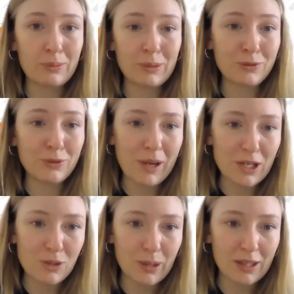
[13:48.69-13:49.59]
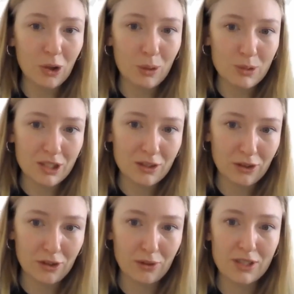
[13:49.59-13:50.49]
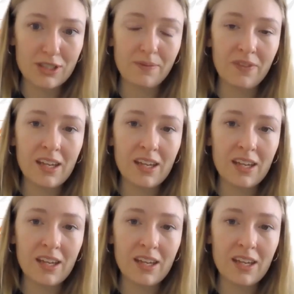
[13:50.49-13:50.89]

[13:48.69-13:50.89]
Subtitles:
information by the competent authority.